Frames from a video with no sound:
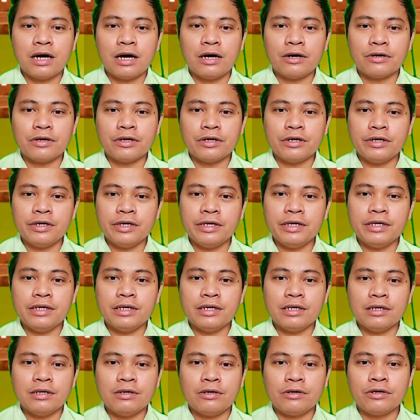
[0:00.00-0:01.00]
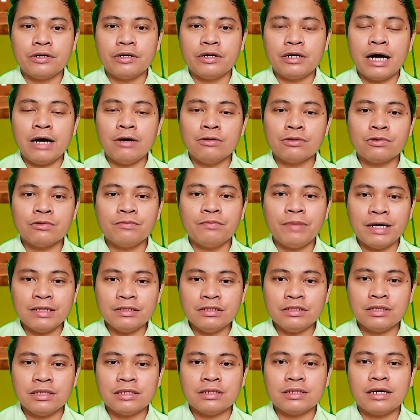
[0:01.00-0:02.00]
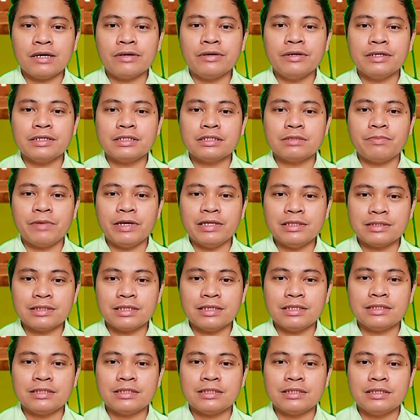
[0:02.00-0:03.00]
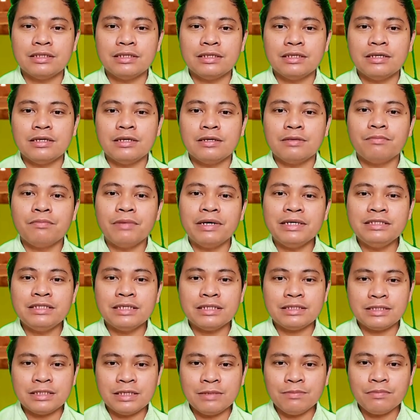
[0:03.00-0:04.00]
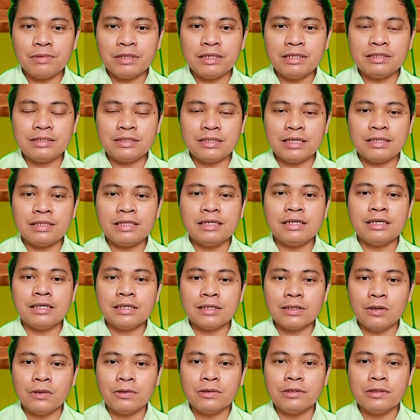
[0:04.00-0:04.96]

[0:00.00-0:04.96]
or how to budget our expenses by just simply setting a